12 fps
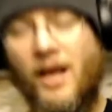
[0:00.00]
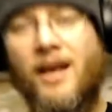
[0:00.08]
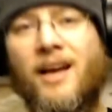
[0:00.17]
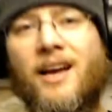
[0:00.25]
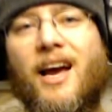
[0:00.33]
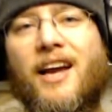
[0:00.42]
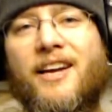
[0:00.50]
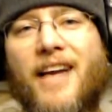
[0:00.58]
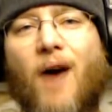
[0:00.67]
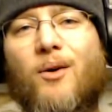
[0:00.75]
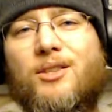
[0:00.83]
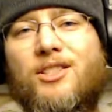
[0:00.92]
And now
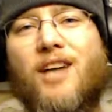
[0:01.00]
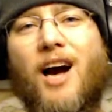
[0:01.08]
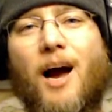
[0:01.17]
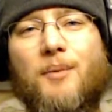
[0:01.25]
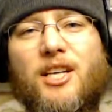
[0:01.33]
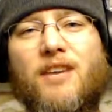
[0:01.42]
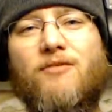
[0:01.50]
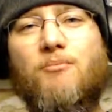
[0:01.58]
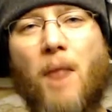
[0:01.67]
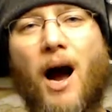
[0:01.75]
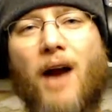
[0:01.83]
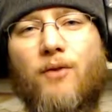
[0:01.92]
it's time to give
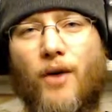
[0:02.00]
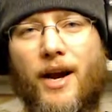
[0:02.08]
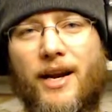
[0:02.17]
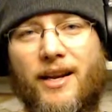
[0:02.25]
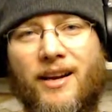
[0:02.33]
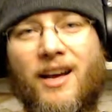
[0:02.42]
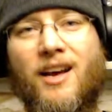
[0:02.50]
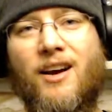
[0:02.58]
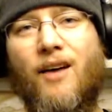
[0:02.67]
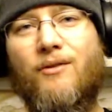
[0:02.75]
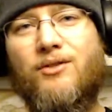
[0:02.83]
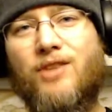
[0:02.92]
my rating
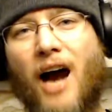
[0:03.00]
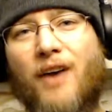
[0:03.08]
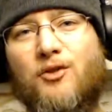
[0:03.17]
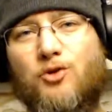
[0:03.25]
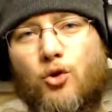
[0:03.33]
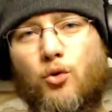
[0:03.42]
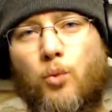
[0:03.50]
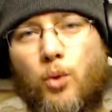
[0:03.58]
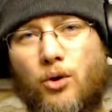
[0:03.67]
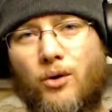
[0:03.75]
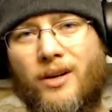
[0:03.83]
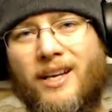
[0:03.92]
of Dinosaur
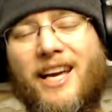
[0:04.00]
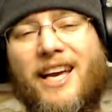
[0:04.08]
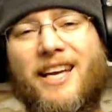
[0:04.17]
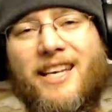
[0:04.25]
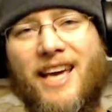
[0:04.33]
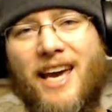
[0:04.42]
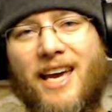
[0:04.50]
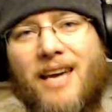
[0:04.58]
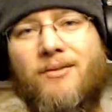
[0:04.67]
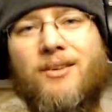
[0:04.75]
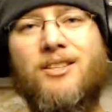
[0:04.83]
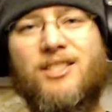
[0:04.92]
World in Cave
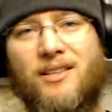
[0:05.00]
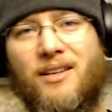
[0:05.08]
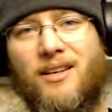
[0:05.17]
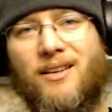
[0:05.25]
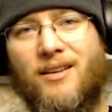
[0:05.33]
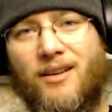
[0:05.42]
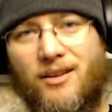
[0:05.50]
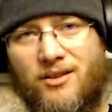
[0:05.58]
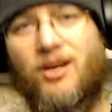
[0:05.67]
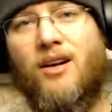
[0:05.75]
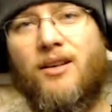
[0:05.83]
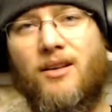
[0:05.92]
City,
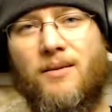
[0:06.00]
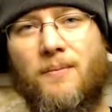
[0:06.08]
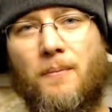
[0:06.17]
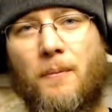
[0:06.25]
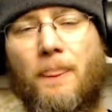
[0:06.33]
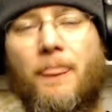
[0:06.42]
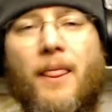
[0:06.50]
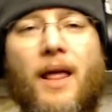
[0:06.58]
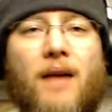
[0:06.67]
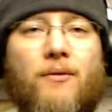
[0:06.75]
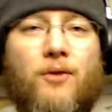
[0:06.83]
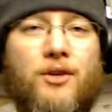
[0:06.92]
Kentucky. And
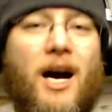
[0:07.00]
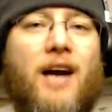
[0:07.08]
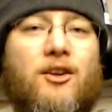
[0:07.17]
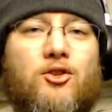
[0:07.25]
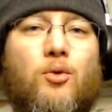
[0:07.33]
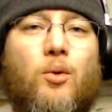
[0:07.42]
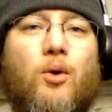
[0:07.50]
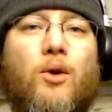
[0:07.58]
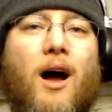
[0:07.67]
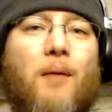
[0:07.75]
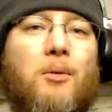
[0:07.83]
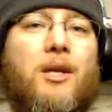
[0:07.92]
for Dinosaur World,
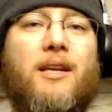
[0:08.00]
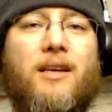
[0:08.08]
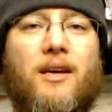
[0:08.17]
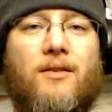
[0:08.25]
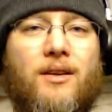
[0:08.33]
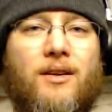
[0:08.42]
I'm going to give it